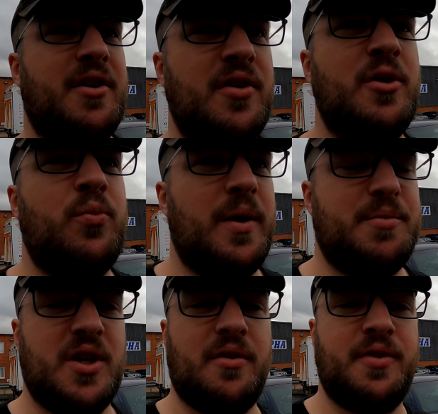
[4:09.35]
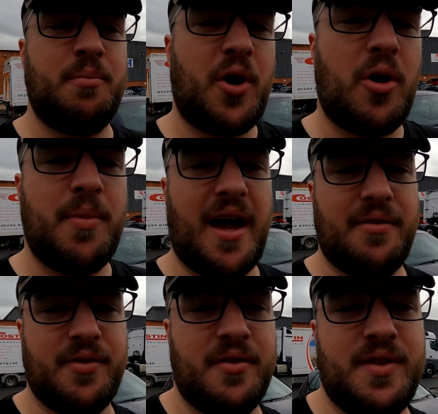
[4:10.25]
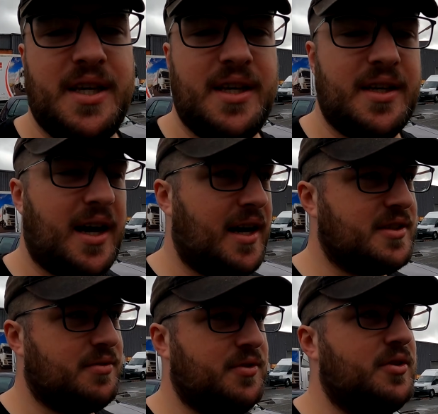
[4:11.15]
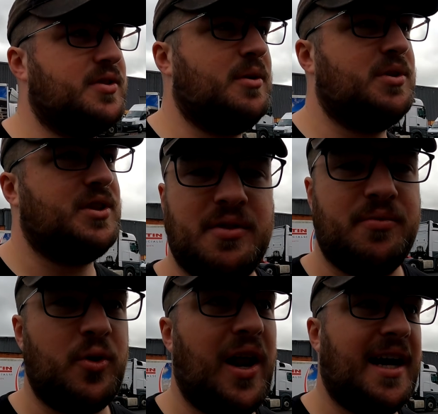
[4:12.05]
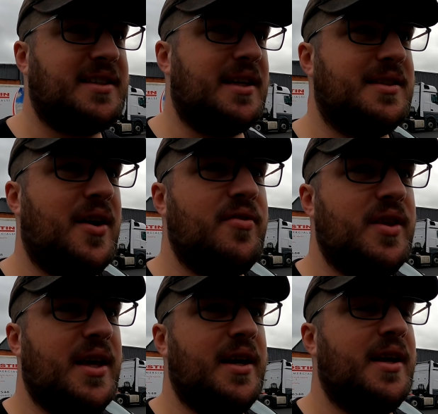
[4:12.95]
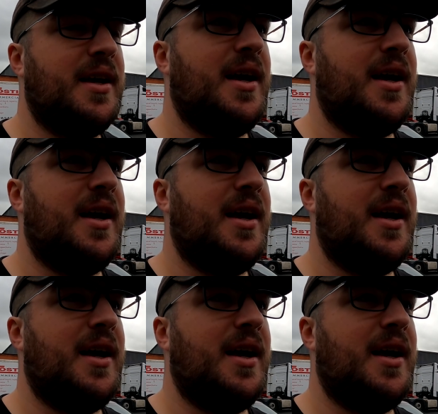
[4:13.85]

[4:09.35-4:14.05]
they've currently whipped off the bottom half of the diffuser, which gives them full access to everything.